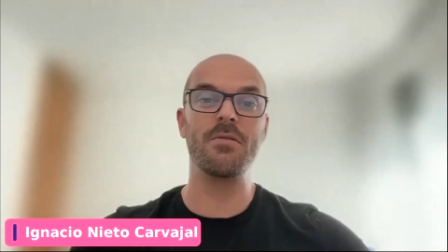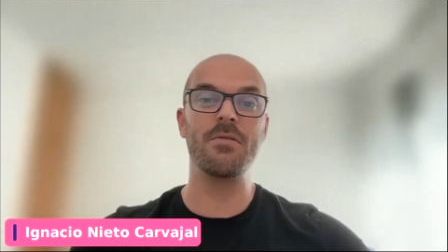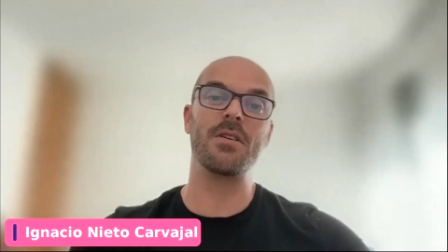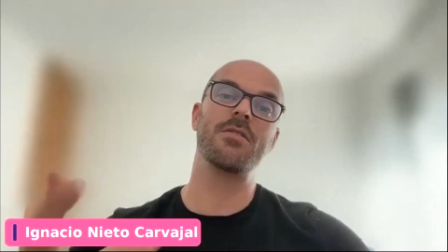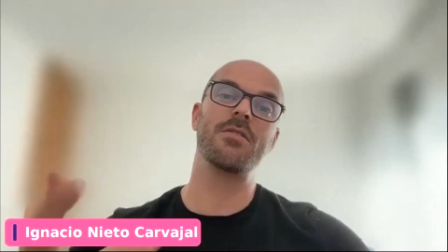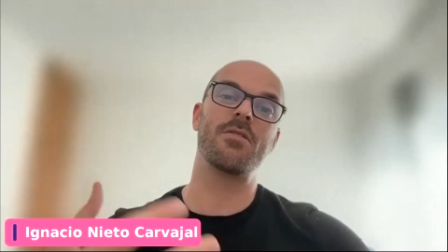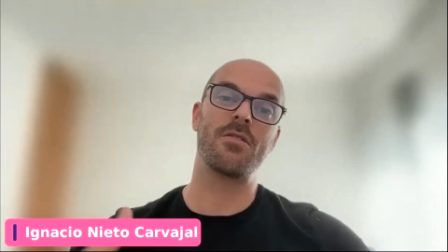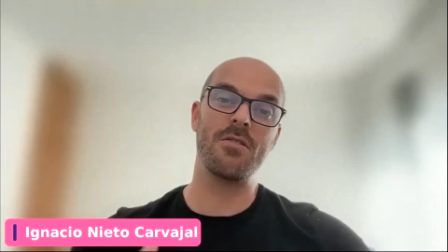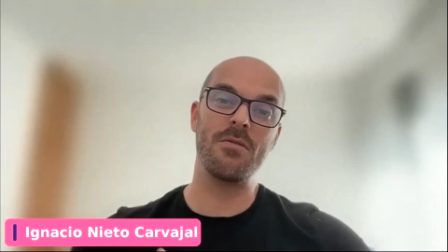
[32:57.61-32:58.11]
in
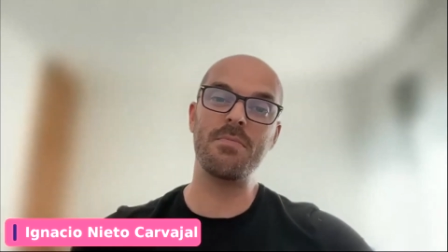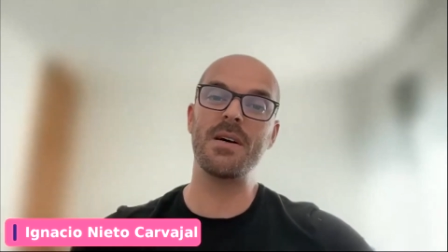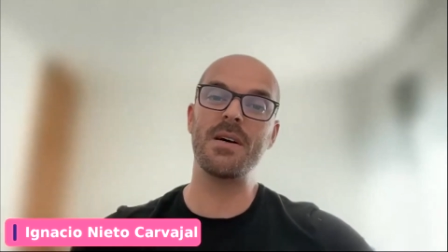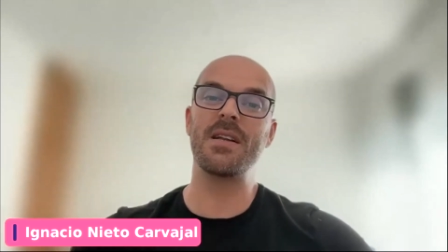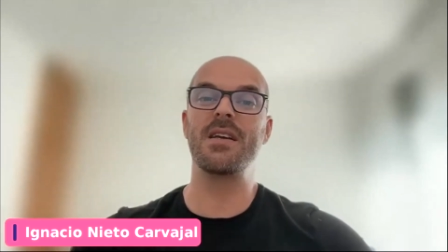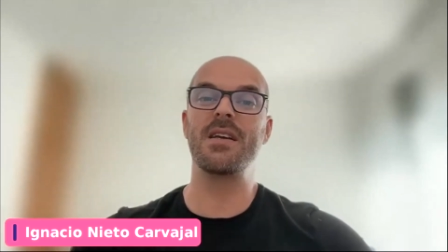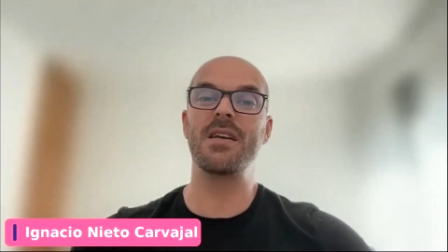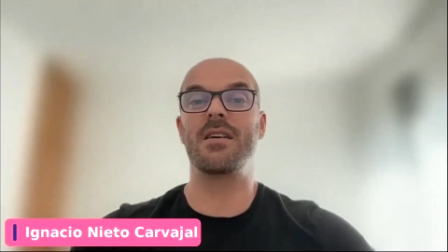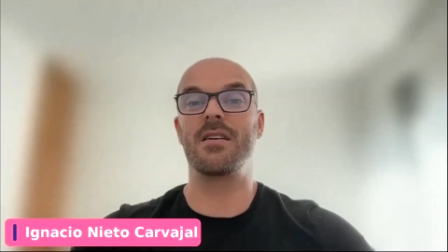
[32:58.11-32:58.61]
your
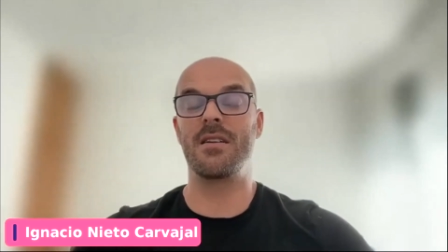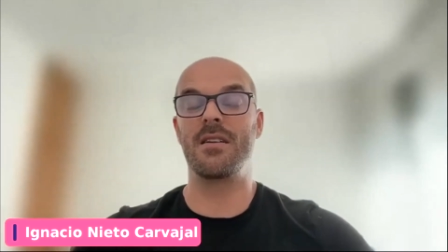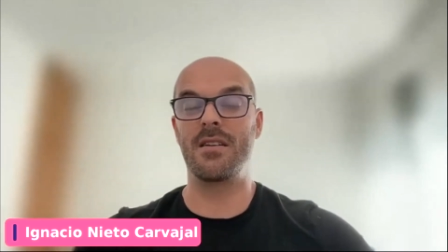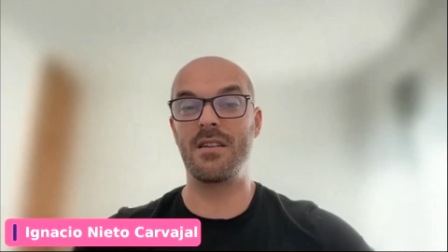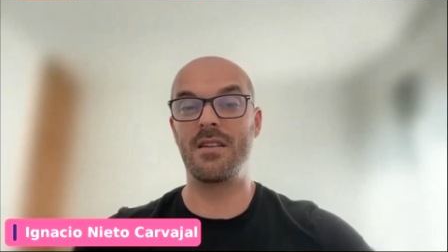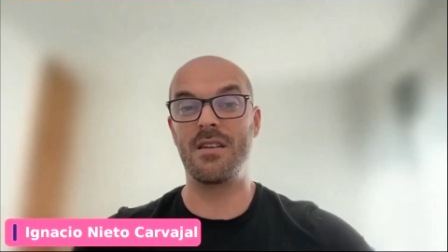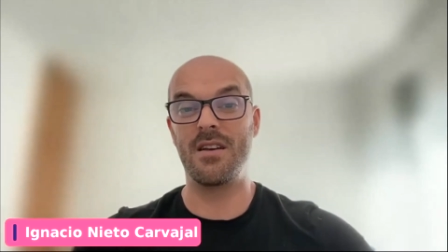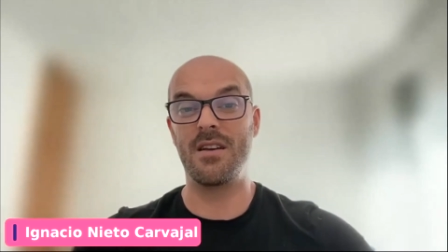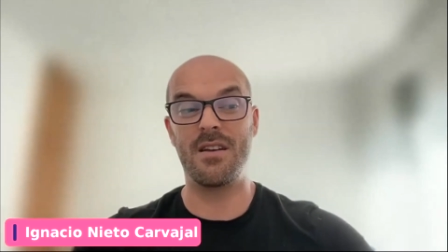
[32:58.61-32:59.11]
company
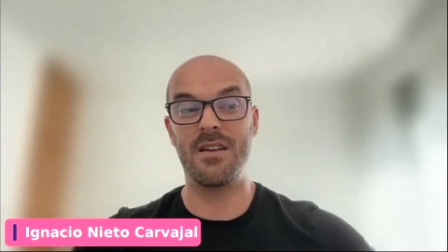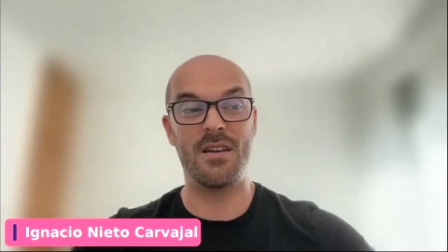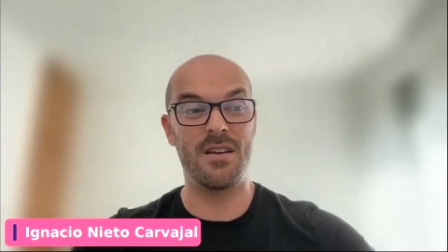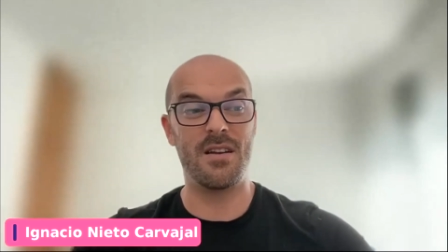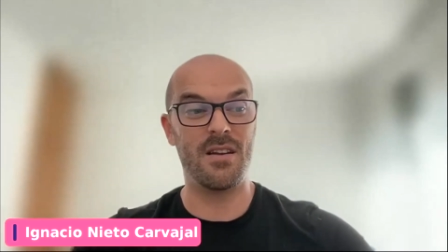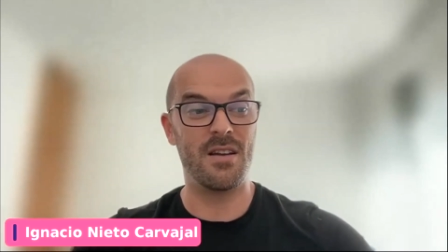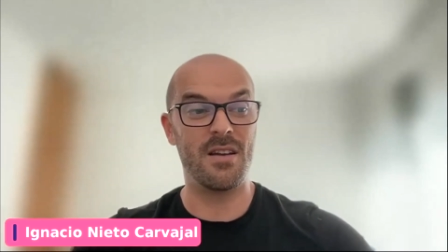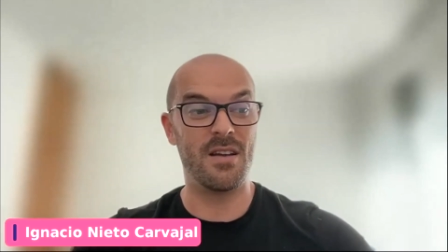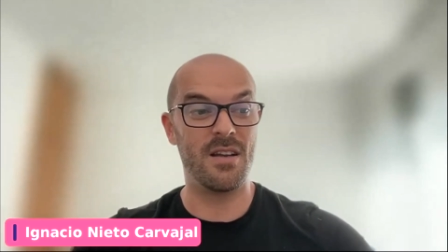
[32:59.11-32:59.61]

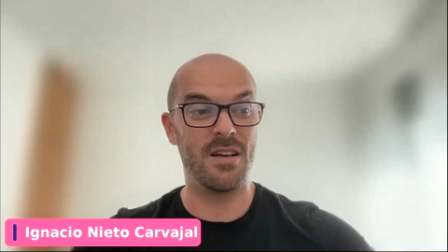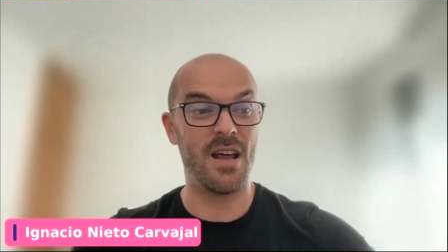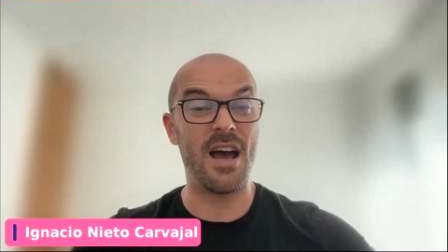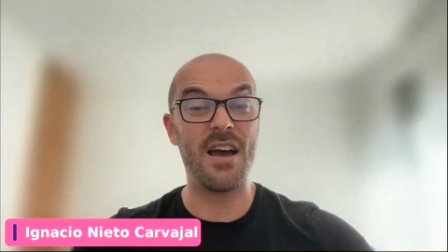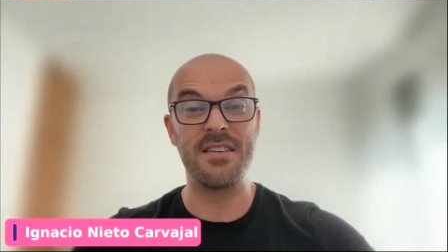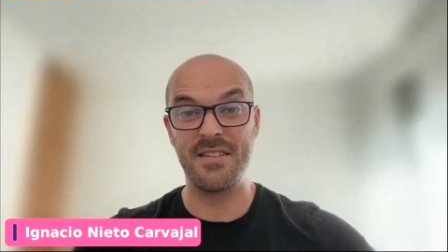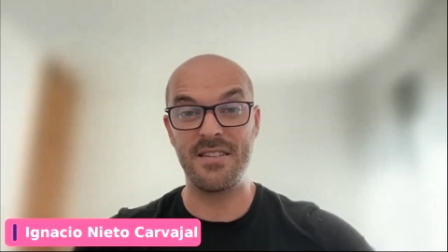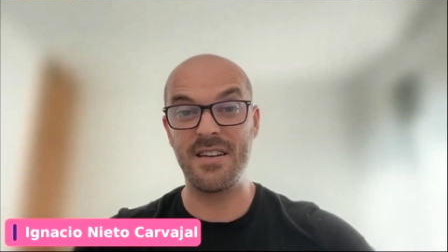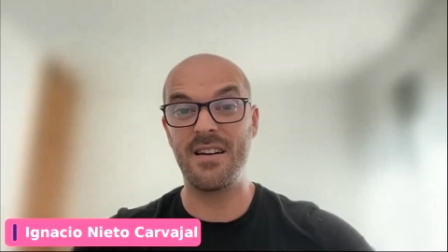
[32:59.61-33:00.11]
and
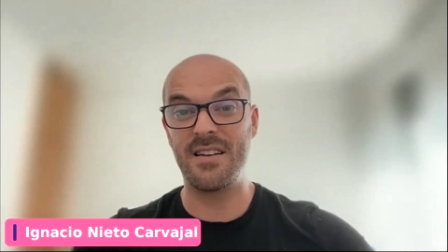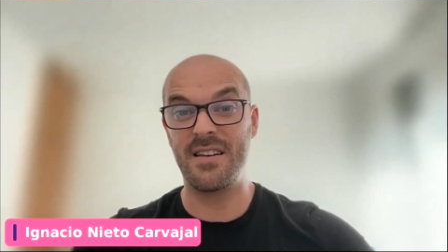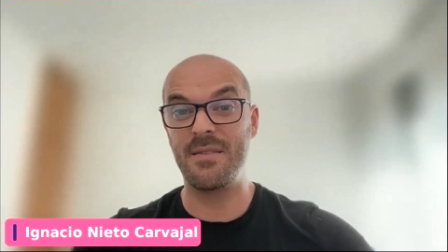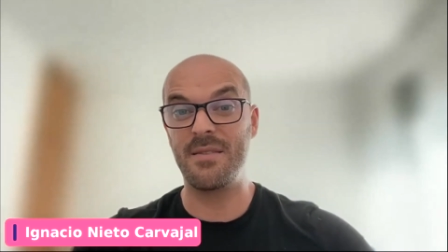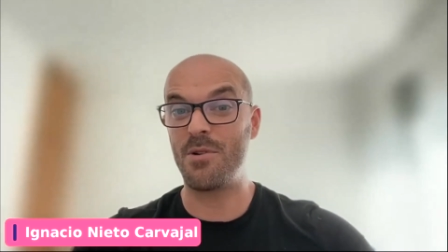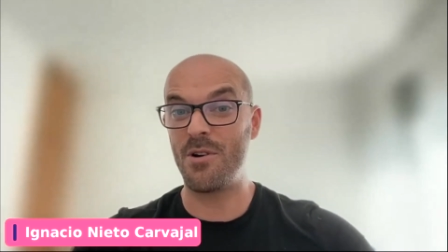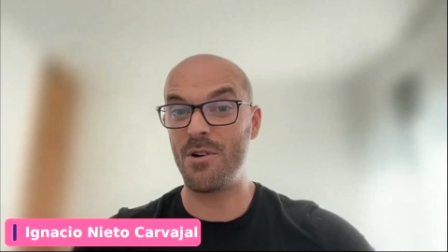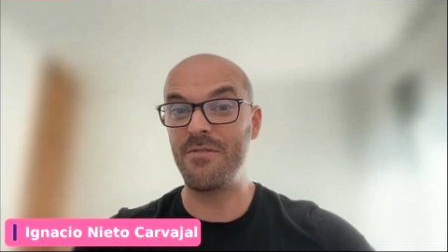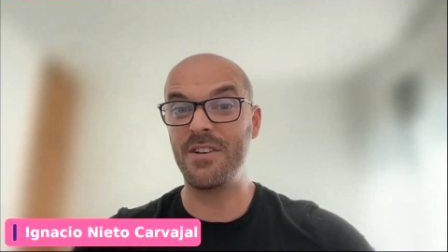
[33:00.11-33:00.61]
ideally
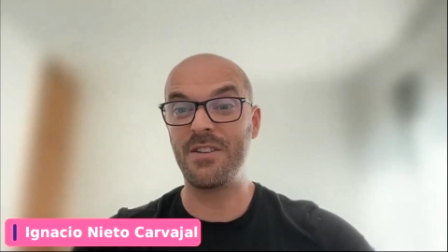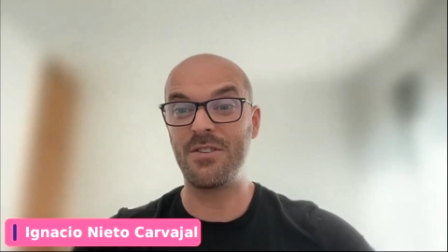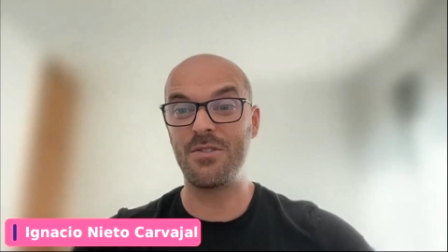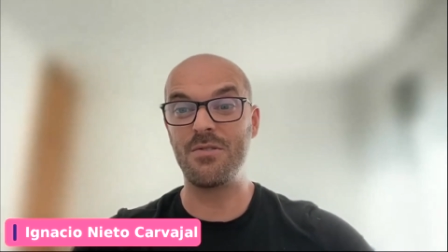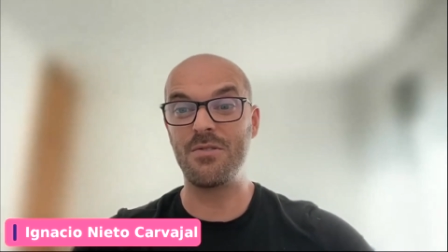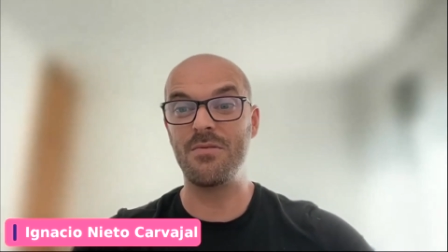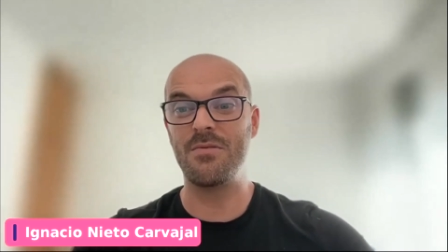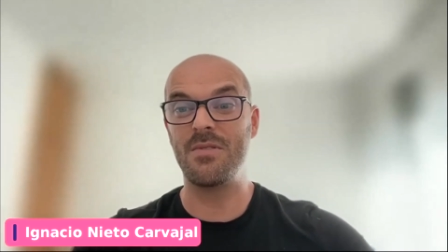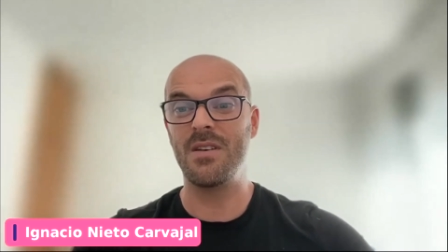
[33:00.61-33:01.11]
profit
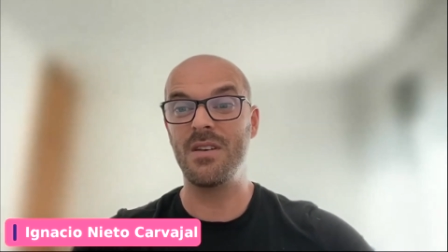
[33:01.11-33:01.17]
too.